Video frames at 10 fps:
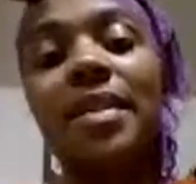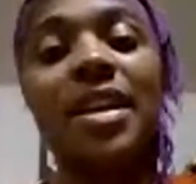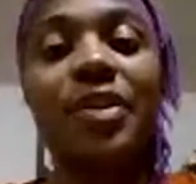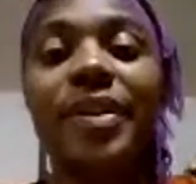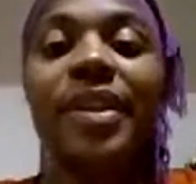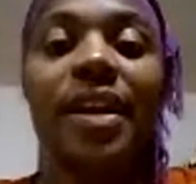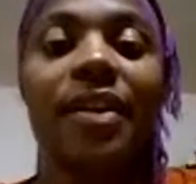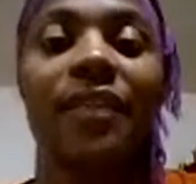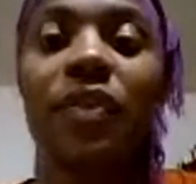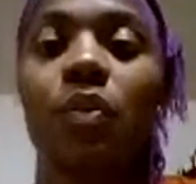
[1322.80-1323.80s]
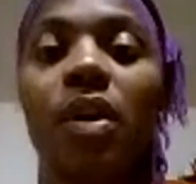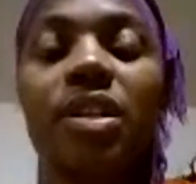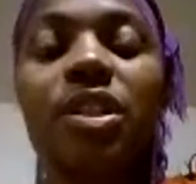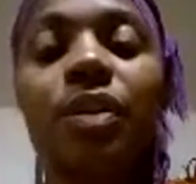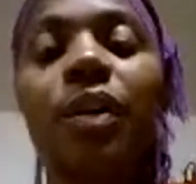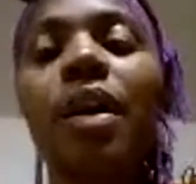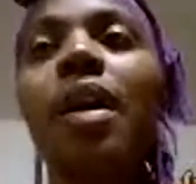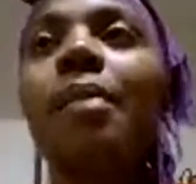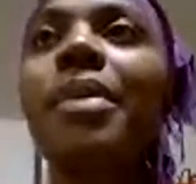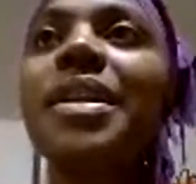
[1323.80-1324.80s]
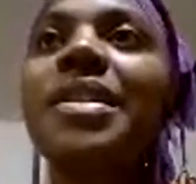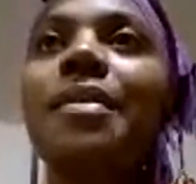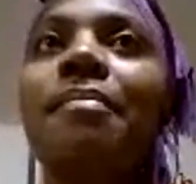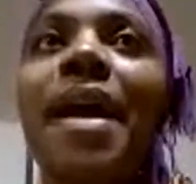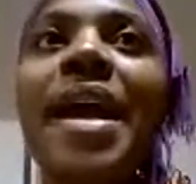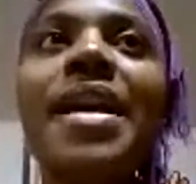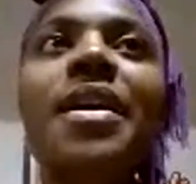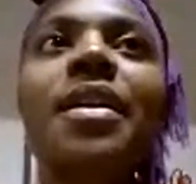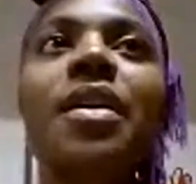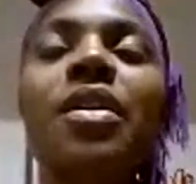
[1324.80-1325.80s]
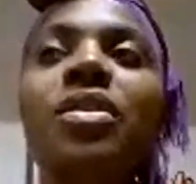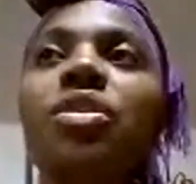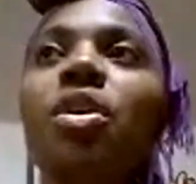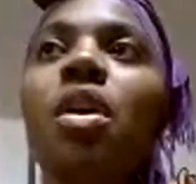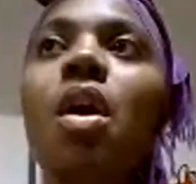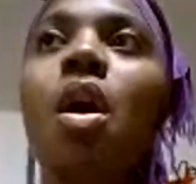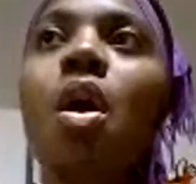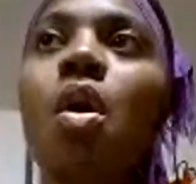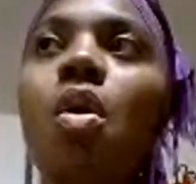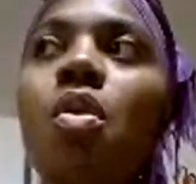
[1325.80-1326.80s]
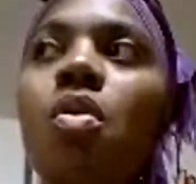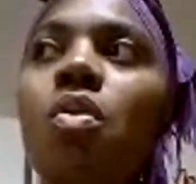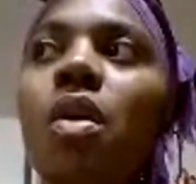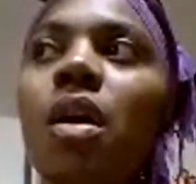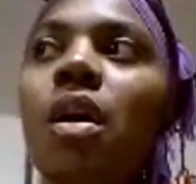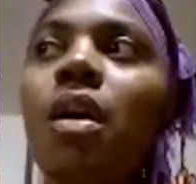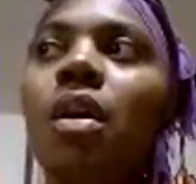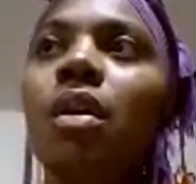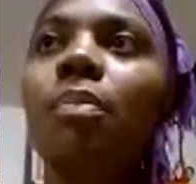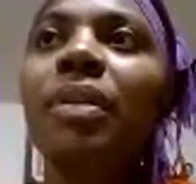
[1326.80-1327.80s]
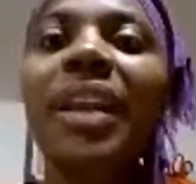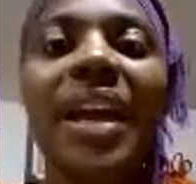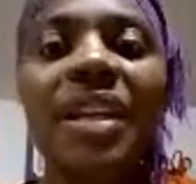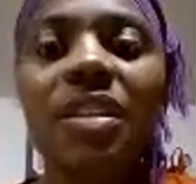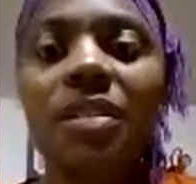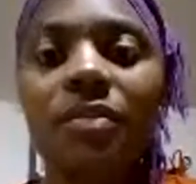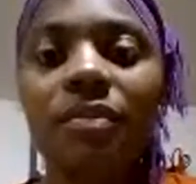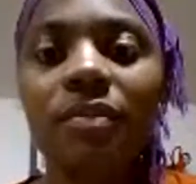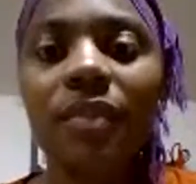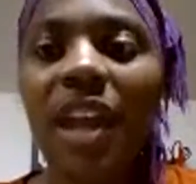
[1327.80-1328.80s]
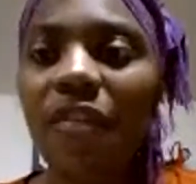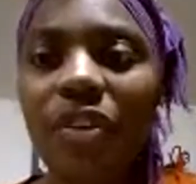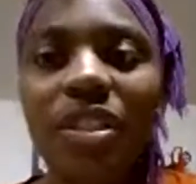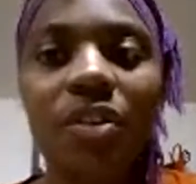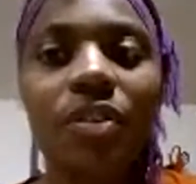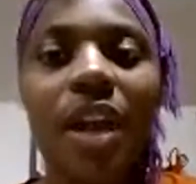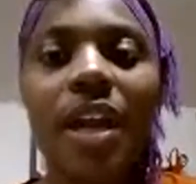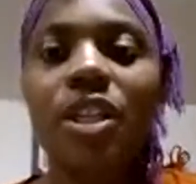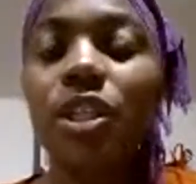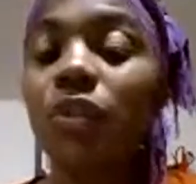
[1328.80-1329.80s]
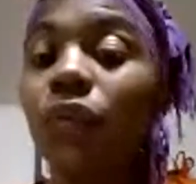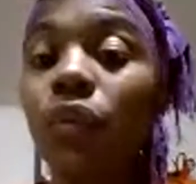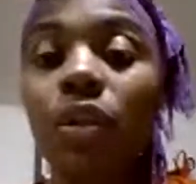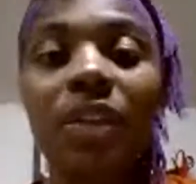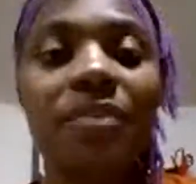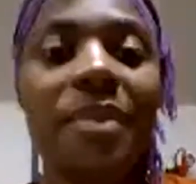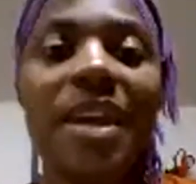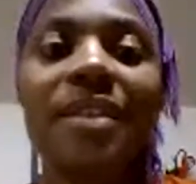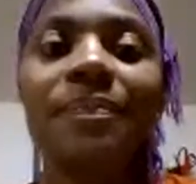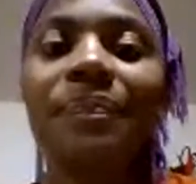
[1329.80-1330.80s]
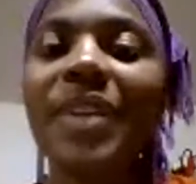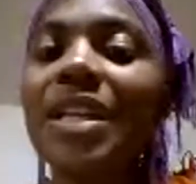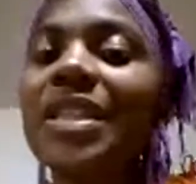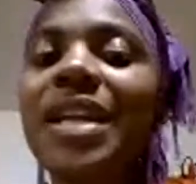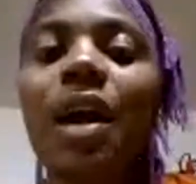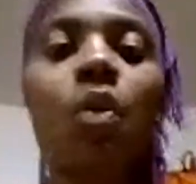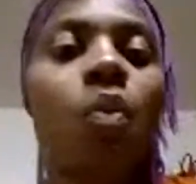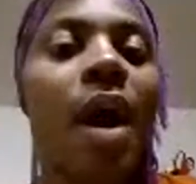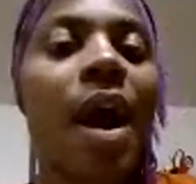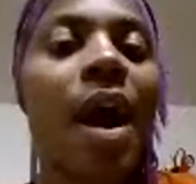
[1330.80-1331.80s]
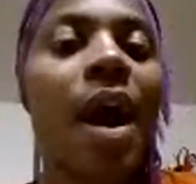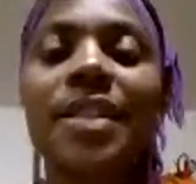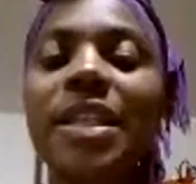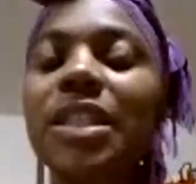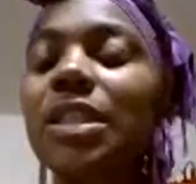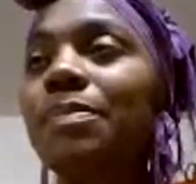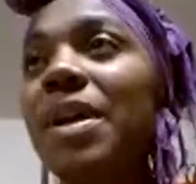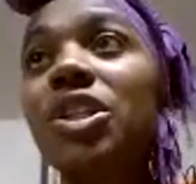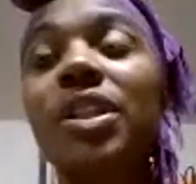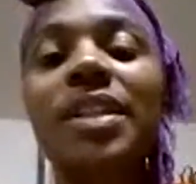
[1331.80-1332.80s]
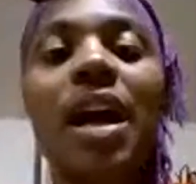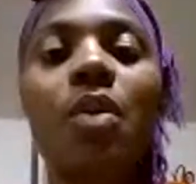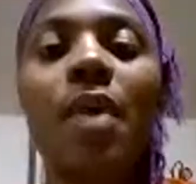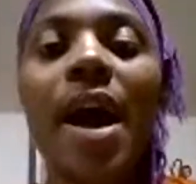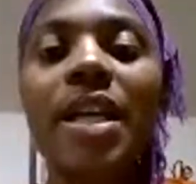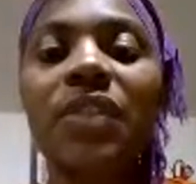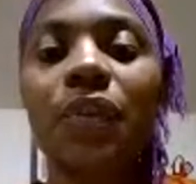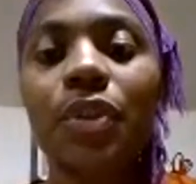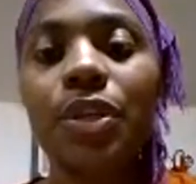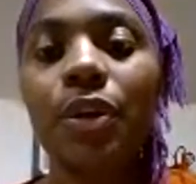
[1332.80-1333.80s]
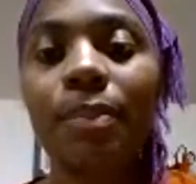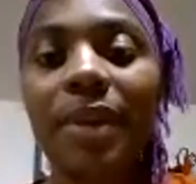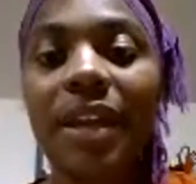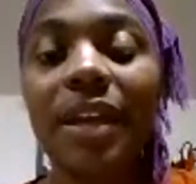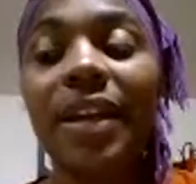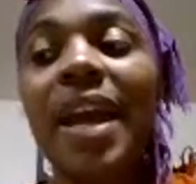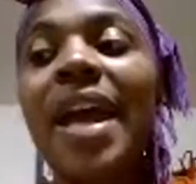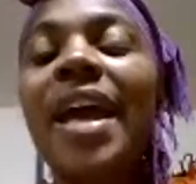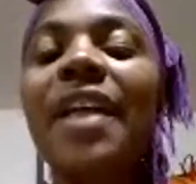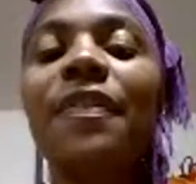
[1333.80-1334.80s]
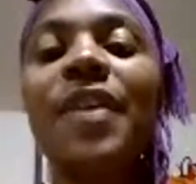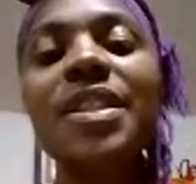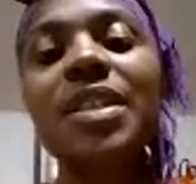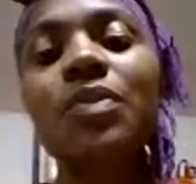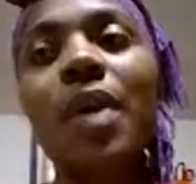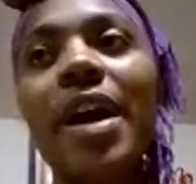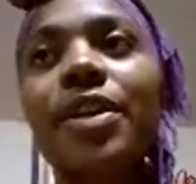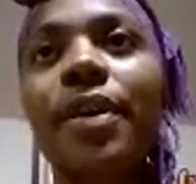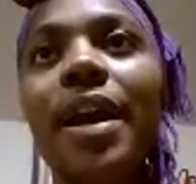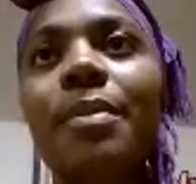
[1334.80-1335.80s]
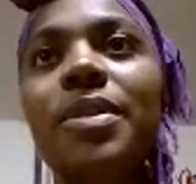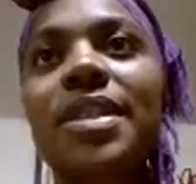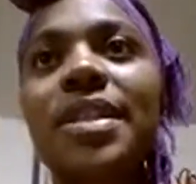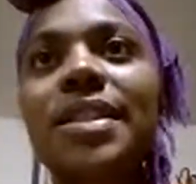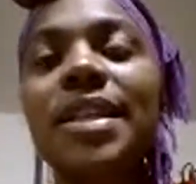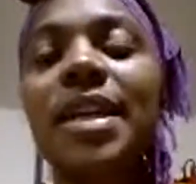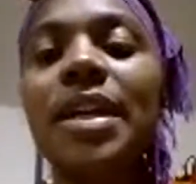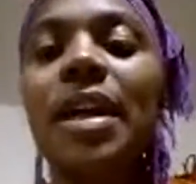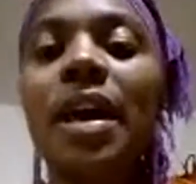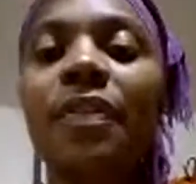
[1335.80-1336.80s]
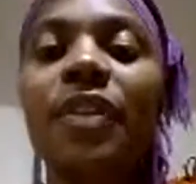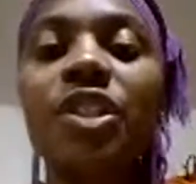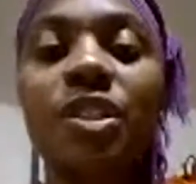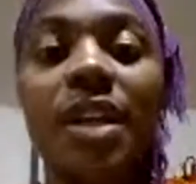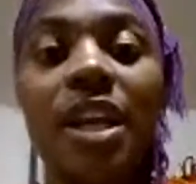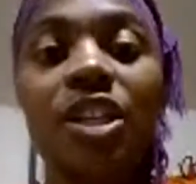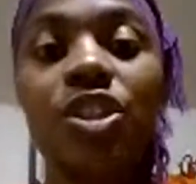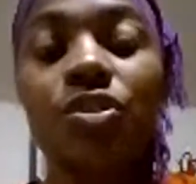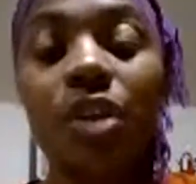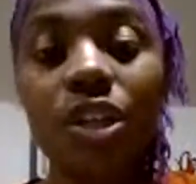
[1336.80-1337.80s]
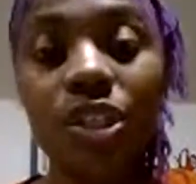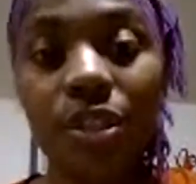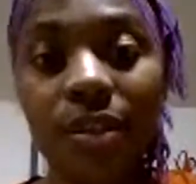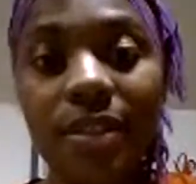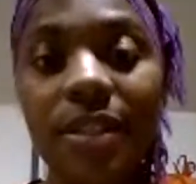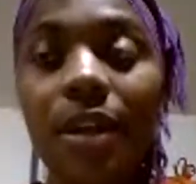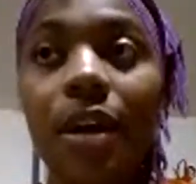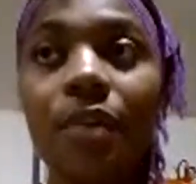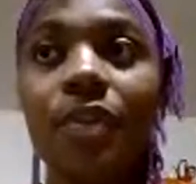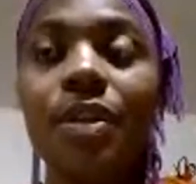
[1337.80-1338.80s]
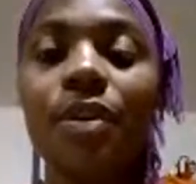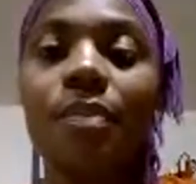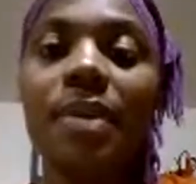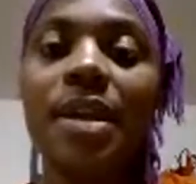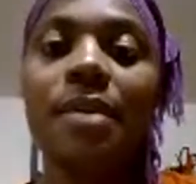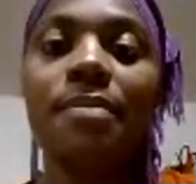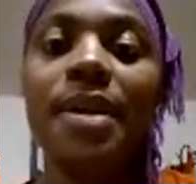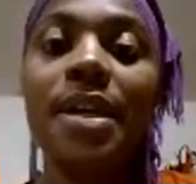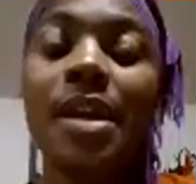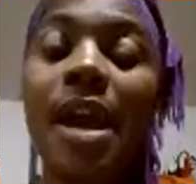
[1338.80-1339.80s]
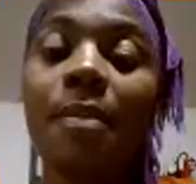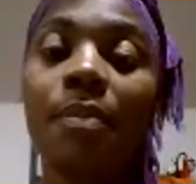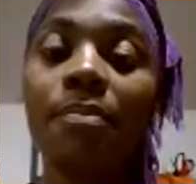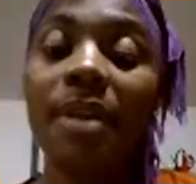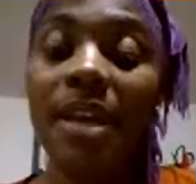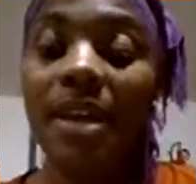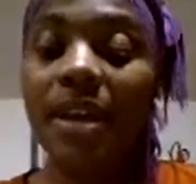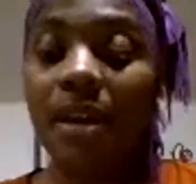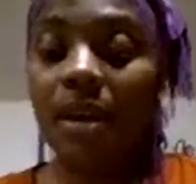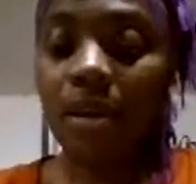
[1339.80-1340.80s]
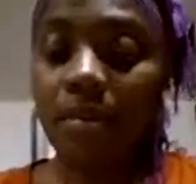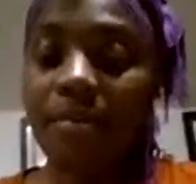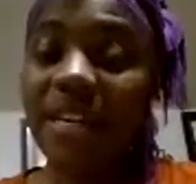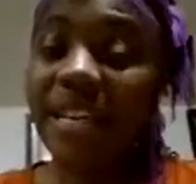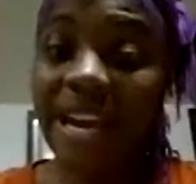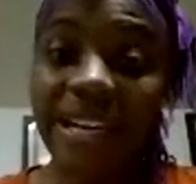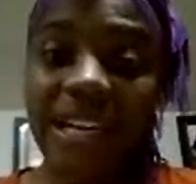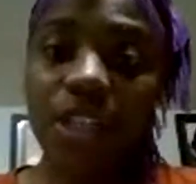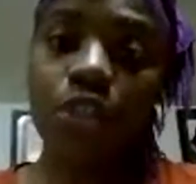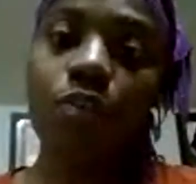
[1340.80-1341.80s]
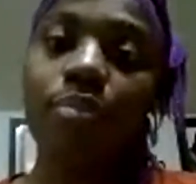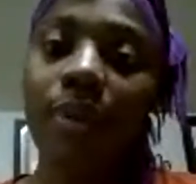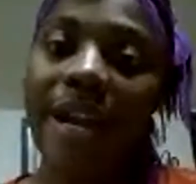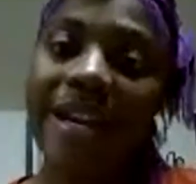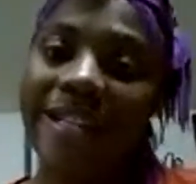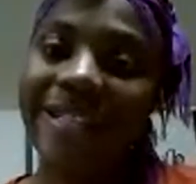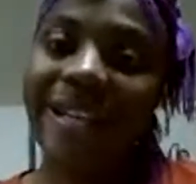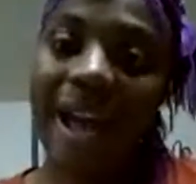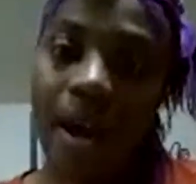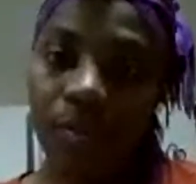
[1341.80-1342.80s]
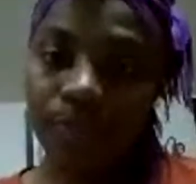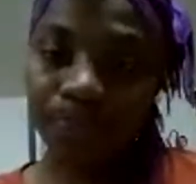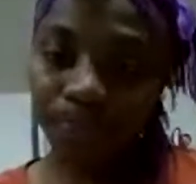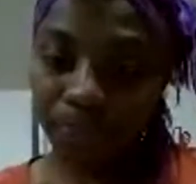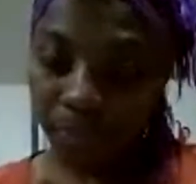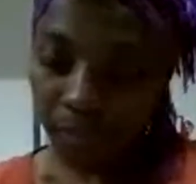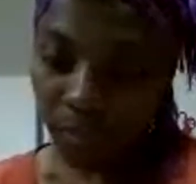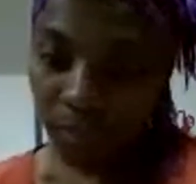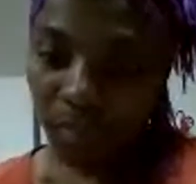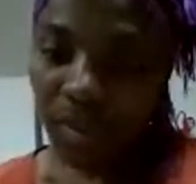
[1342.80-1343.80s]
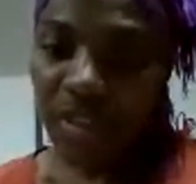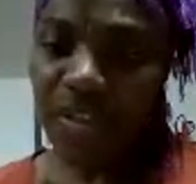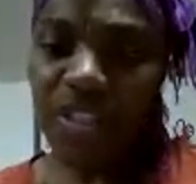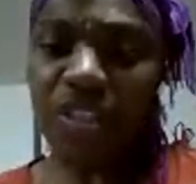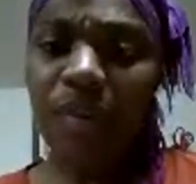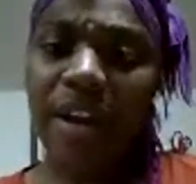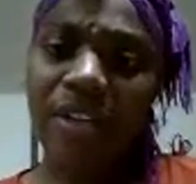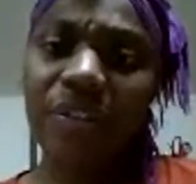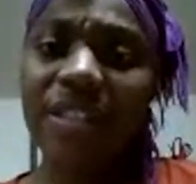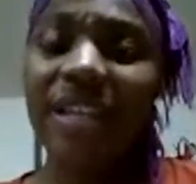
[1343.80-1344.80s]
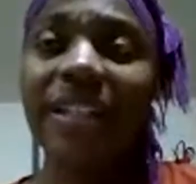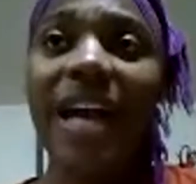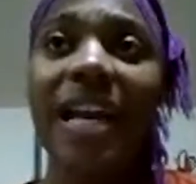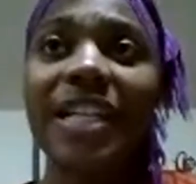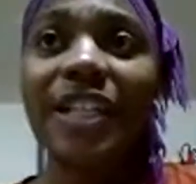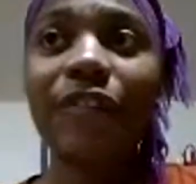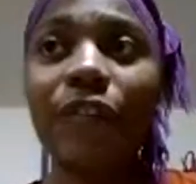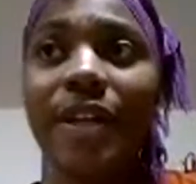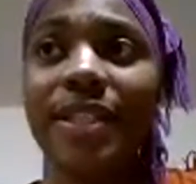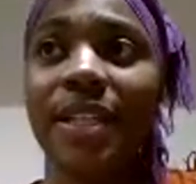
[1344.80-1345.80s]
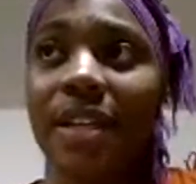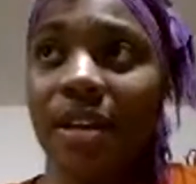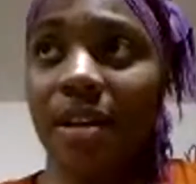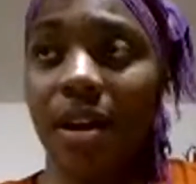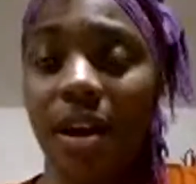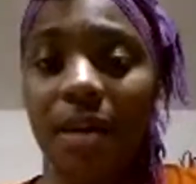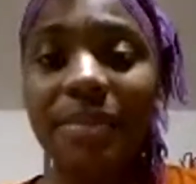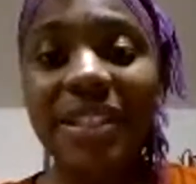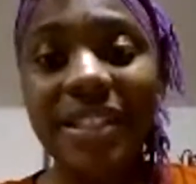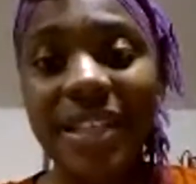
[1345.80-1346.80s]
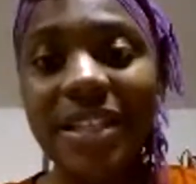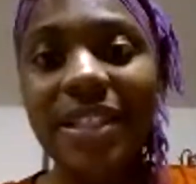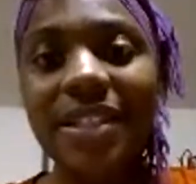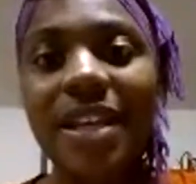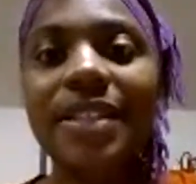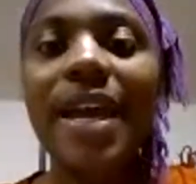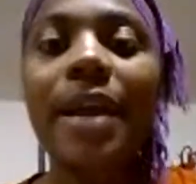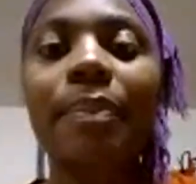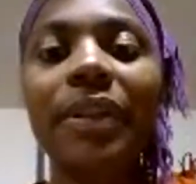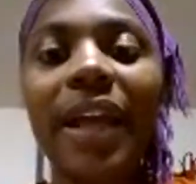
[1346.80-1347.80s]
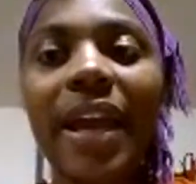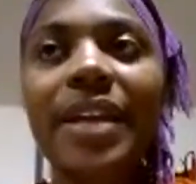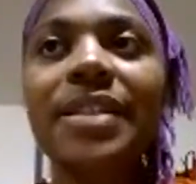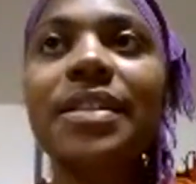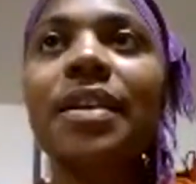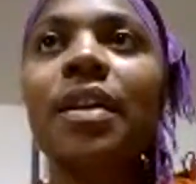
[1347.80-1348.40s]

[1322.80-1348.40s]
here and there if you want to, but to make your whole plate every single day just full of meat, it's not wise. It's especially not wise for the European. And this is why you're able to see the genetic structures of the European being beginning to break down. This is why you see a lot of different diseases that take place